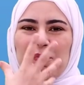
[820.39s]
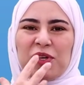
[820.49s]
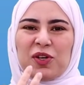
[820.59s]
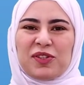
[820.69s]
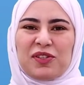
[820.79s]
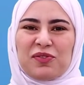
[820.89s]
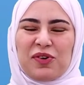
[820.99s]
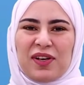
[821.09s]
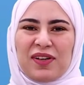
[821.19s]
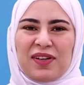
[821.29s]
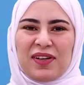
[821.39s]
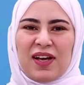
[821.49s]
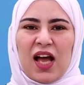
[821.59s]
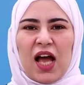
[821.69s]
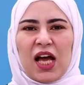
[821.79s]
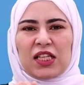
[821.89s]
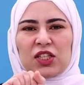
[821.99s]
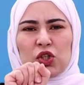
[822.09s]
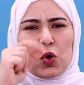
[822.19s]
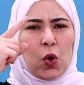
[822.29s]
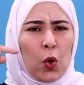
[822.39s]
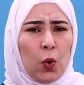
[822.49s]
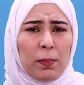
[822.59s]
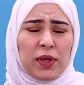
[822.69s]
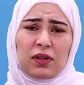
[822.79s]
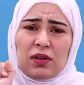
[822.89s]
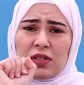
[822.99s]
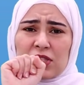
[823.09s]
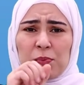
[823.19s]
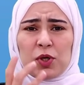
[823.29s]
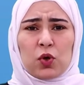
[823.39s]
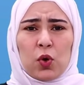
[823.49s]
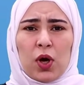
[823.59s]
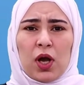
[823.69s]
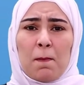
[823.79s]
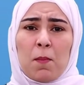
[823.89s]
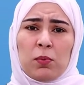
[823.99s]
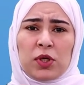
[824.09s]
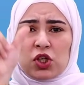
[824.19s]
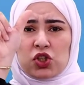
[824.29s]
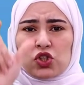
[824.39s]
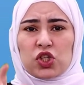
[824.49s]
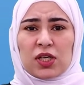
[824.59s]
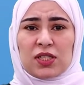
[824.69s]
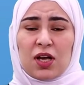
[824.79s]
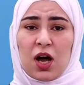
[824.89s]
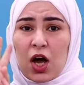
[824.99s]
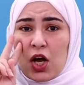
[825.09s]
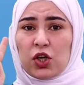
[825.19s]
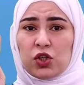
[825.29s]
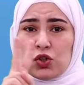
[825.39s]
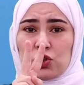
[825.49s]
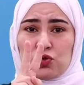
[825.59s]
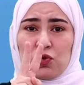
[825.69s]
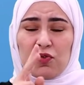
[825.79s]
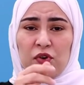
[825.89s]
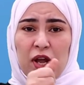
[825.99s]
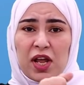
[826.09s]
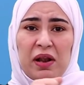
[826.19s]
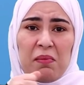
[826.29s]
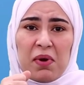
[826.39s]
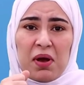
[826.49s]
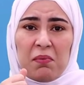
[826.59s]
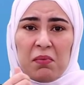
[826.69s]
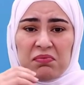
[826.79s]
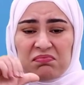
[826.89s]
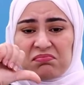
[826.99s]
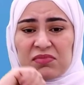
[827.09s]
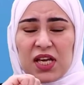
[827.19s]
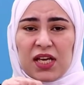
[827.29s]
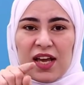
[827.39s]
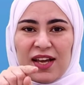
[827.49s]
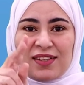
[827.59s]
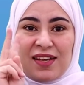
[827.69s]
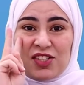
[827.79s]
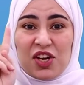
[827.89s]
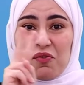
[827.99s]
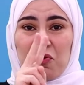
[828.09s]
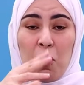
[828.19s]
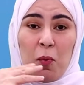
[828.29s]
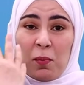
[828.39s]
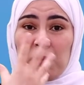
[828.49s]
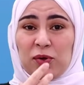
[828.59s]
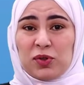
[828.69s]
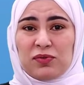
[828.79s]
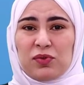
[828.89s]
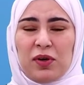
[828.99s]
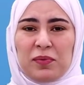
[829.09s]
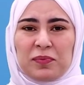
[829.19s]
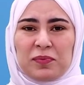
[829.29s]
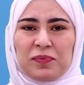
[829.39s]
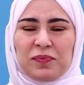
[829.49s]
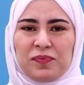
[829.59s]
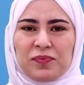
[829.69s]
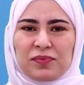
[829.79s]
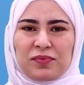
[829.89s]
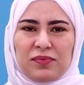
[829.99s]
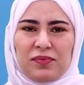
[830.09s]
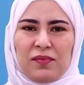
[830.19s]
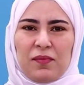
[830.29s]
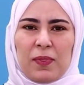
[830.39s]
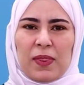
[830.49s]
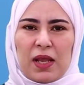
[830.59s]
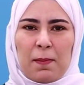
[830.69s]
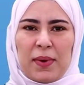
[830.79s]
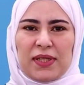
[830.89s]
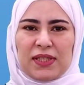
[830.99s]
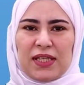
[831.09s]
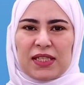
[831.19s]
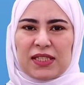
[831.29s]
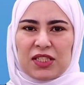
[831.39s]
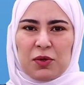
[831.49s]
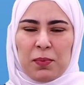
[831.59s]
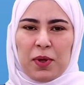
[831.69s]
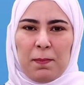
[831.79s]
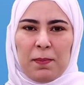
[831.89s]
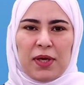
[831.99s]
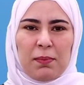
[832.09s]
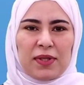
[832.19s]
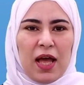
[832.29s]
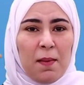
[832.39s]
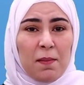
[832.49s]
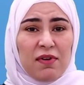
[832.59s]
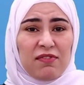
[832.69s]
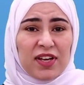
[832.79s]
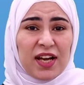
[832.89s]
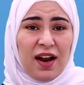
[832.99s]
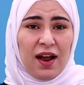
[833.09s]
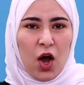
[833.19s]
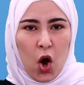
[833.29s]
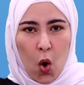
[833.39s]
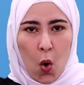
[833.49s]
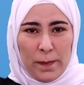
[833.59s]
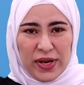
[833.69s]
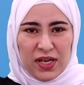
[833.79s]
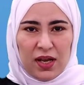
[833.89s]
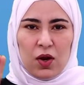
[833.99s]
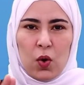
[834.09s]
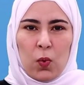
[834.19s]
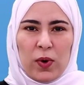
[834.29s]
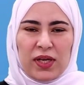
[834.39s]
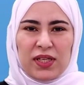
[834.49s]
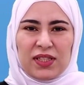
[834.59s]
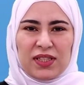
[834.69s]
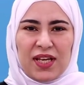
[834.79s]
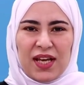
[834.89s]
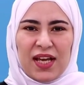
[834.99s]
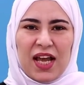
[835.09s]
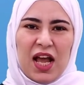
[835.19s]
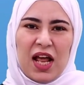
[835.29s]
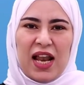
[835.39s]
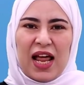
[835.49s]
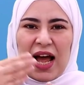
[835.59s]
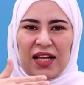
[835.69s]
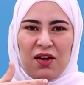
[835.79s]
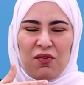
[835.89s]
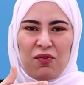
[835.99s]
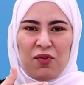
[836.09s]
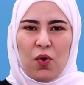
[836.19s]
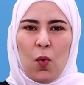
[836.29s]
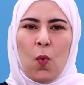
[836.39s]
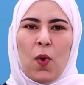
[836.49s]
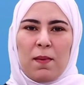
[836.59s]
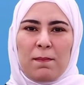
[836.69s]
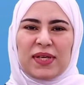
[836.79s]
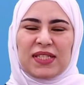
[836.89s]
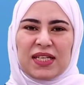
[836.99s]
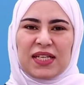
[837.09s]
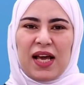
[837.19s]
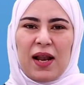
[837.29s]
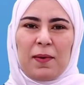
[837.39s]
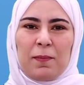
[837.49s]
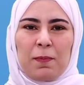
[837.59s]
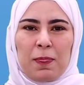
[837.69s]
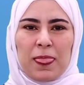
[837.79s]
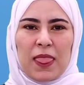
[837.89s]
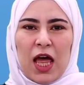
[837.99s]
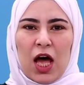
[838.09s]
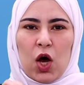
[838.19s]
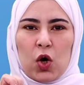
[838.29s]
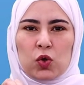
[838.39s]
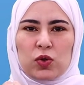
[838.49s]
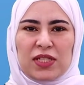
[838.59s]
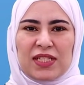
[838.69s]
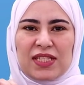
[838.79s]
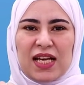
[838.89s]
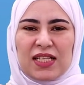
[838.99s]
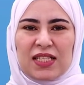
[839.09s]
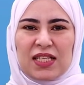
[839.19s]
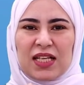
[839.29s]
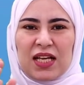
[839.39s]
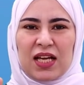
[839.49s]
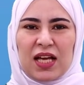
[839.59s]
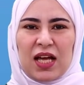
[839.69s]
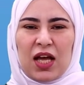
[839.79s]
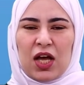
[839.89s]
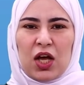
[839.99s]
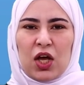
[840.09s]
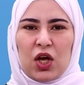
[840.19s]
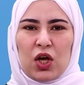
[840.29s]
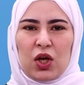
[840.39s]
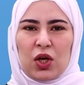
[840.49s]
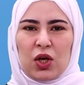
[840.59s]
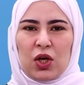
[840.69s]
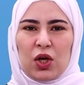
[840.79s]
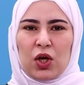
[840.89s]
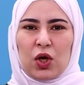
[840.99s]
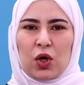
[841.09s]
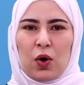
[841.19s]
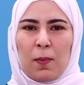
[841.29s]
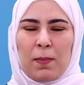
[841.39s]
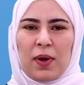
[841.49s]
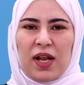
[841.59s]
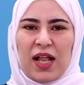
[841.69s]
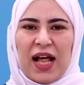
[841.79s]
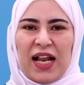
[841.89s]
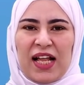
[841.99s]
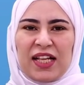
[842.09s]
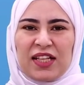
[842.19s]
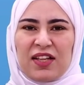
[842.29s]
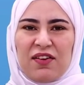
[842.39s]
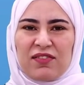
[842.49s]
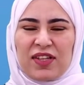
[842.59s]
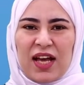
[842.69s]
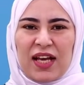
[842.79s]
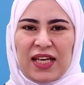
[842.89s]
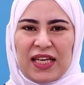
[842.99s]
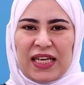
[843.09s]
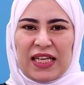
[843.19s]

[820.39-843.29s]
okay, this is your opinion. Other people won't find what you find beautiful as you see, okay? So the order of adjectives starts with an opinion and ends with a purpose and material. Remember that, osas comp. Now open your student's book, page 14, exercise 4,